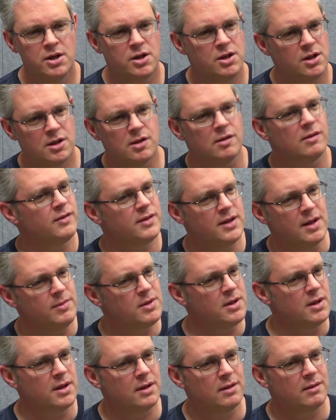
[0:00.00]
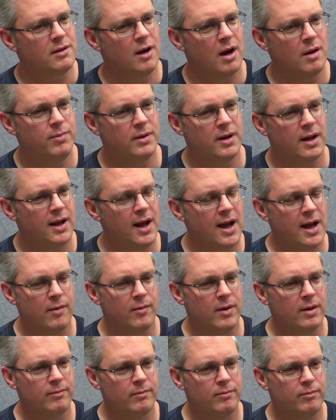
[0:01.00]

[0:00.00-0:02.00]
She just sort of seemed to open the gate and went,